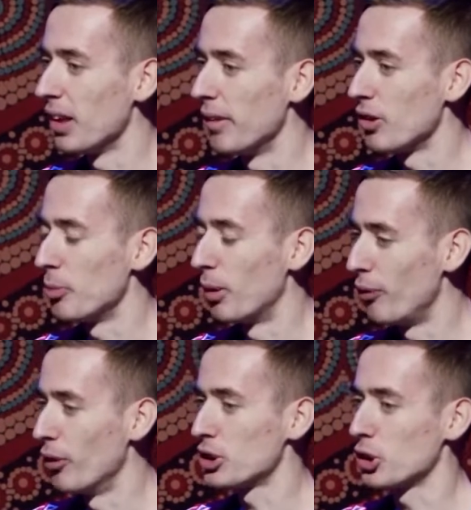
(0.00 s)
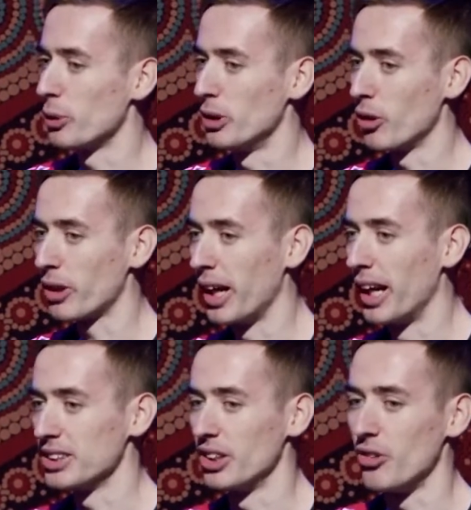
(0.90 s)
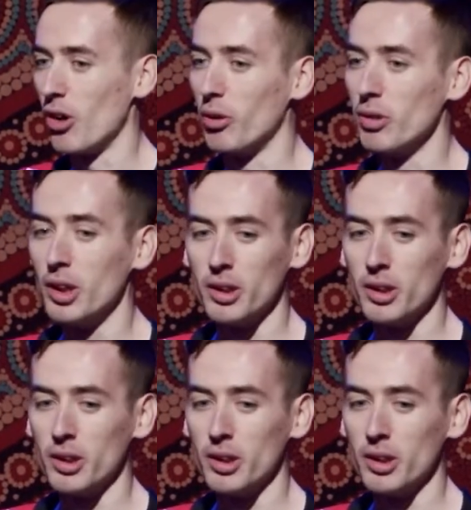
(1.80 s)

I went to my first Koori knockout as an adult